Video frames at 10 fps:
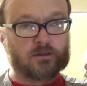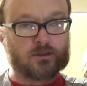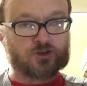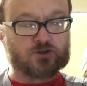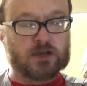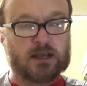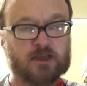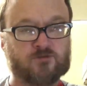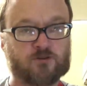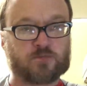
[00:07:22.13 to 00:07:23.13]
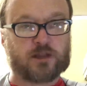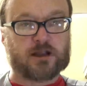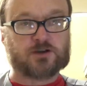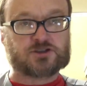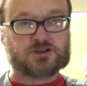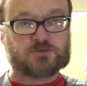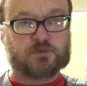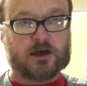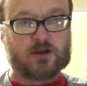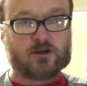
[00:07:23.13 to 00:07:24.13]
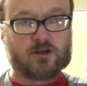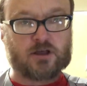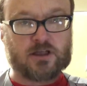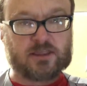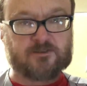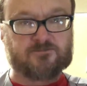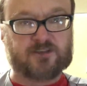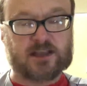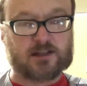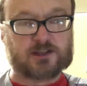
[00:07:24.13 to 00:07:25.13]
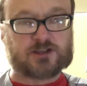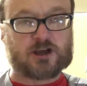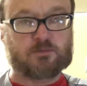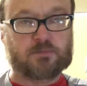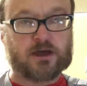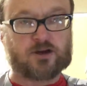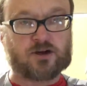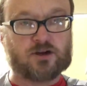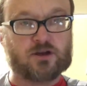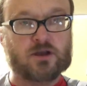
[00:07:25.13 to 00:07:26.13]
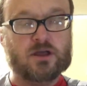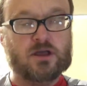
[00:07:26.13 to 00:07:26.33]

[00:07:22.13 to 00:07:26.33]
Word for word: The training for players is better. The fields are better.